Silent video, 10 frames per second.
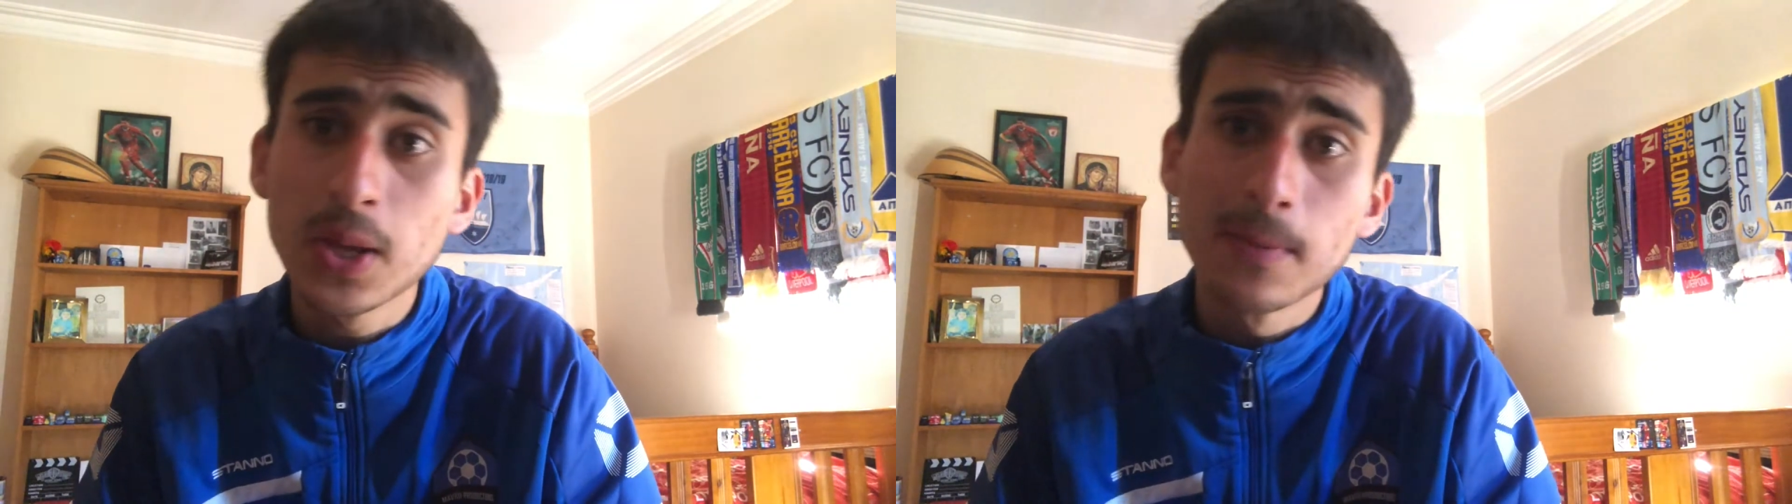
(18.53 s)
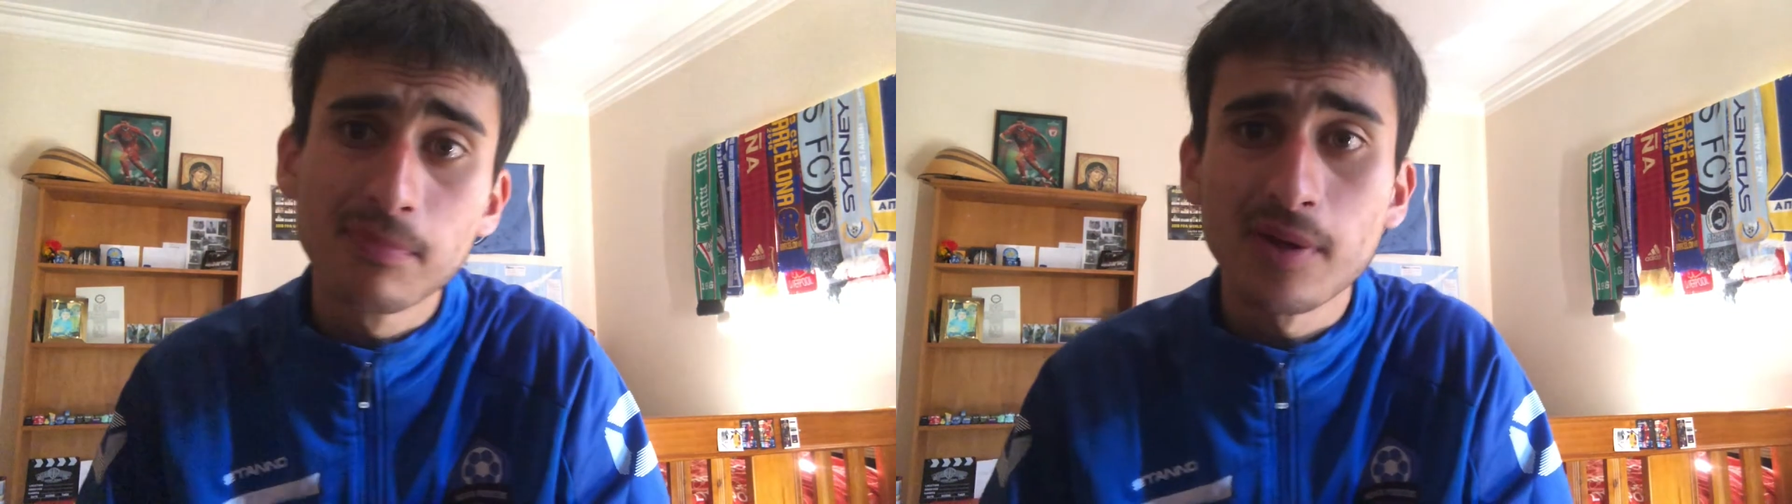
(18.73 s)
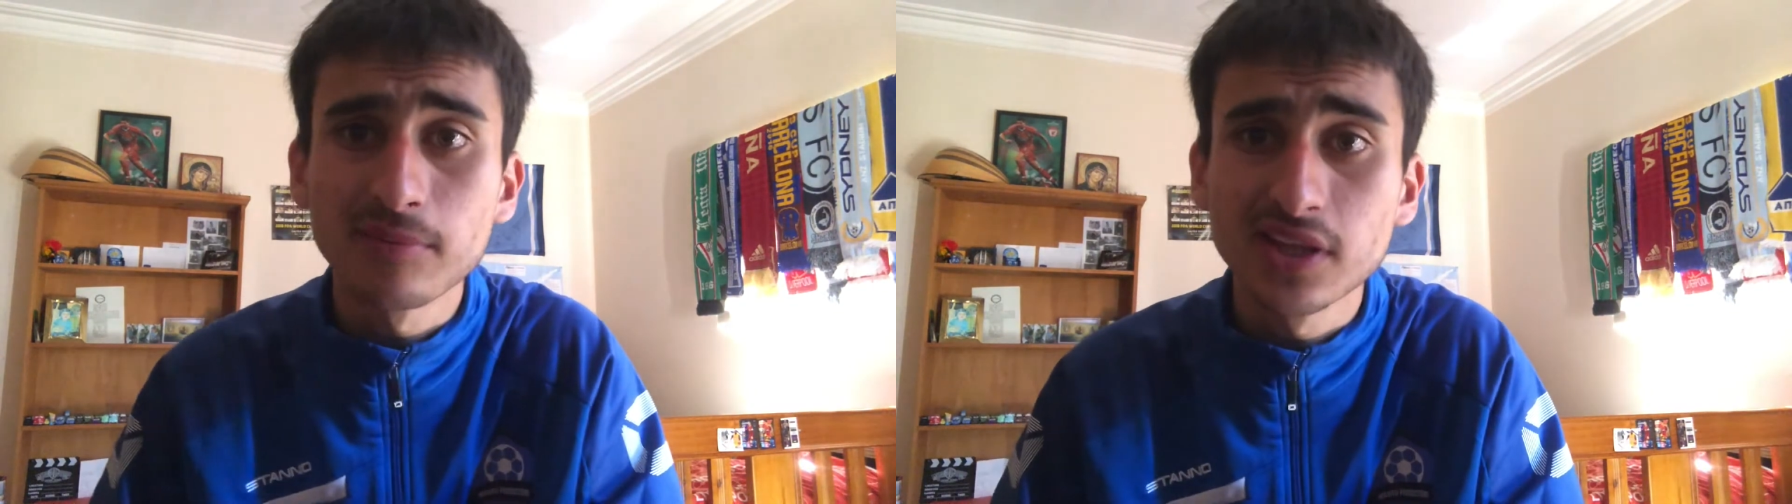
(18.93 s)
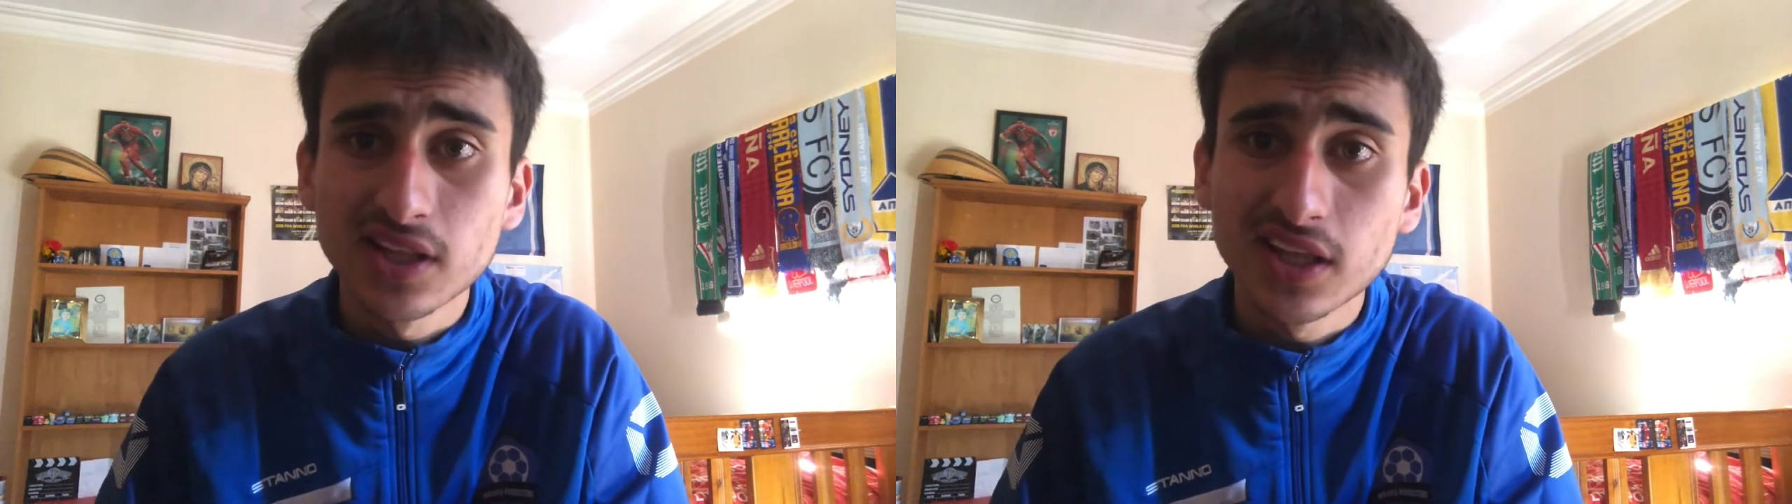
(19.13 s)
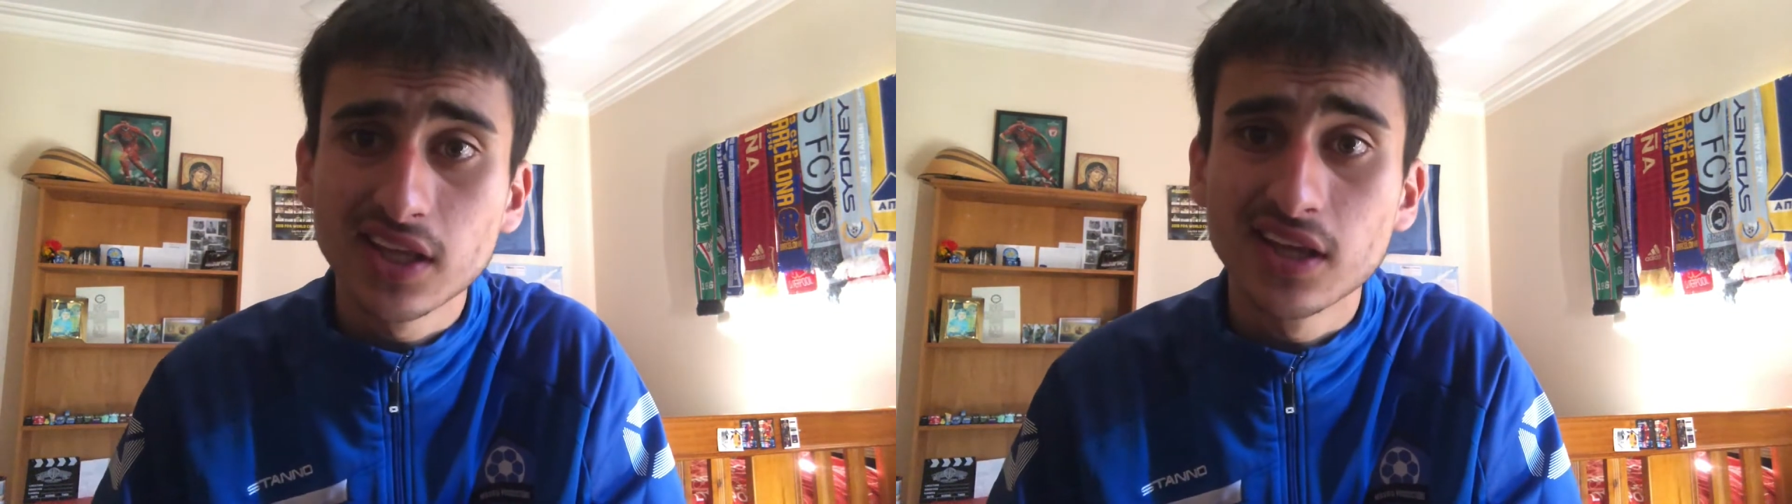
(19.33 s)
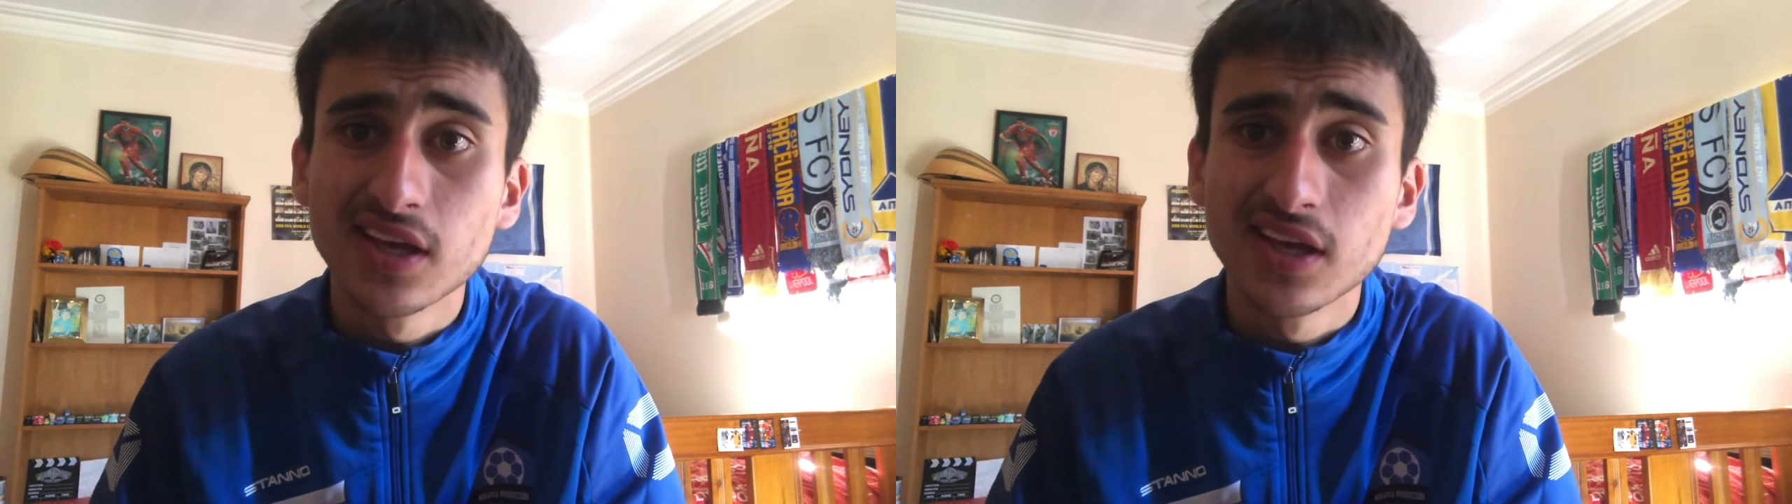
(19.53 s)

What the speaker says: Premier League